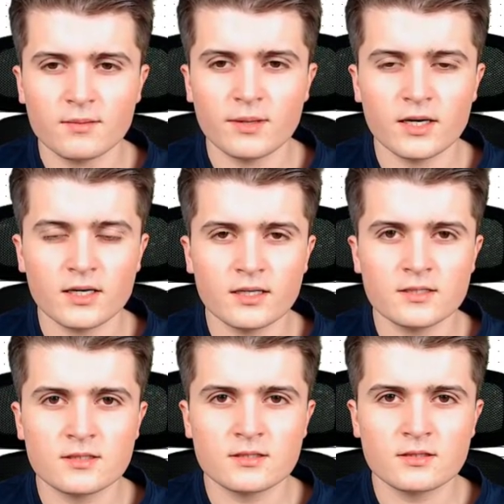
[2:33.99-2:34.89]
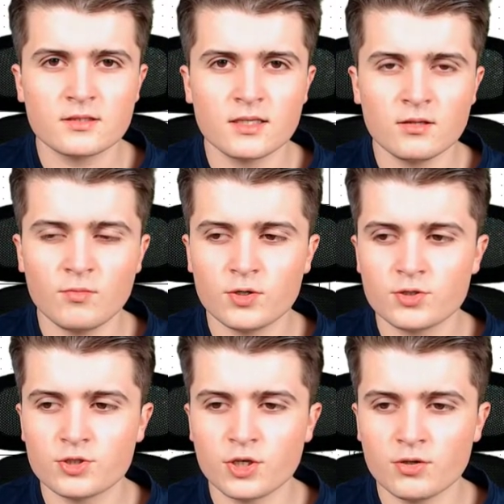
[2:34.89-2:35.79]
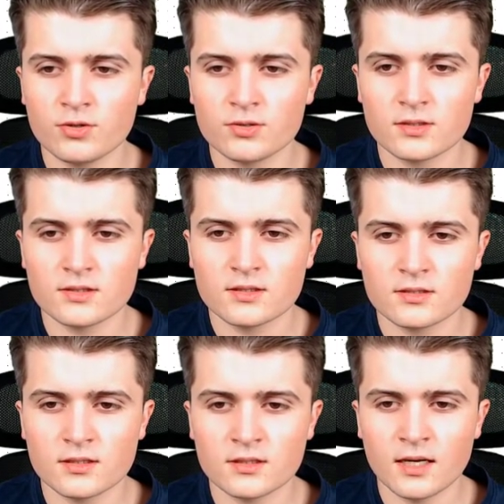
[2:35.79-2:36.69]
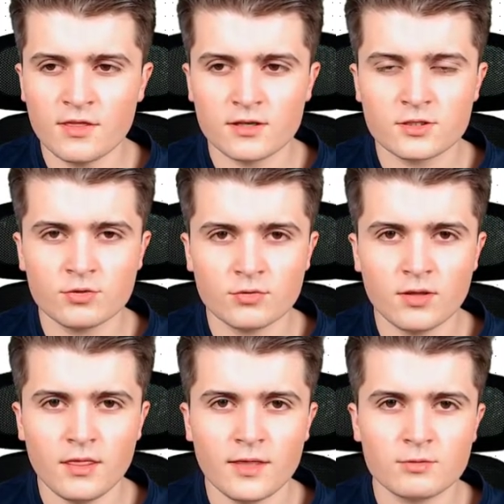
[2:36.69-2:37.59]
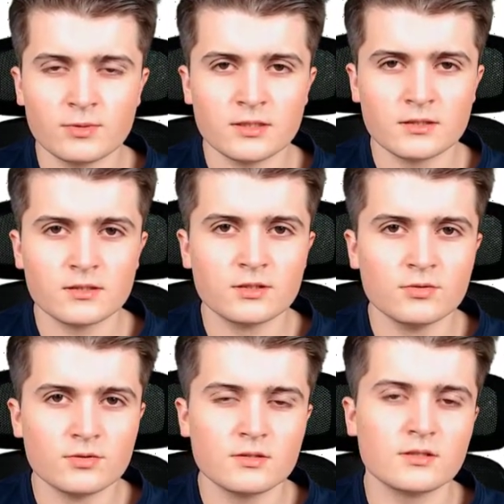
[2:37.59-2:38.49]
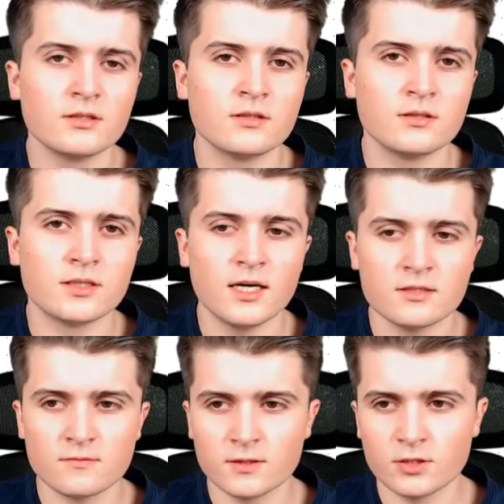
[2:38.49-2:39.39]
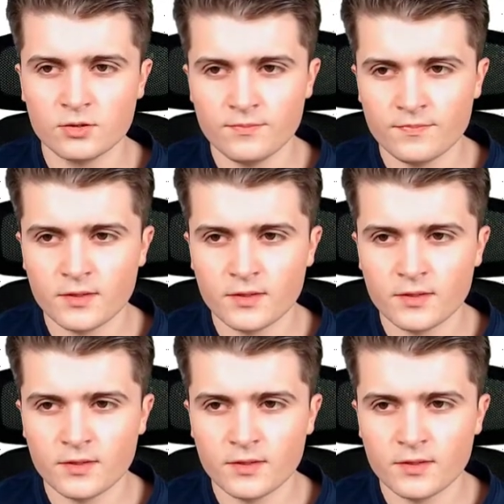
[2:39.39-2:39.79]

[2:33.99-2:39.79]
but I still want to show you another tool that we didn't use in the last video,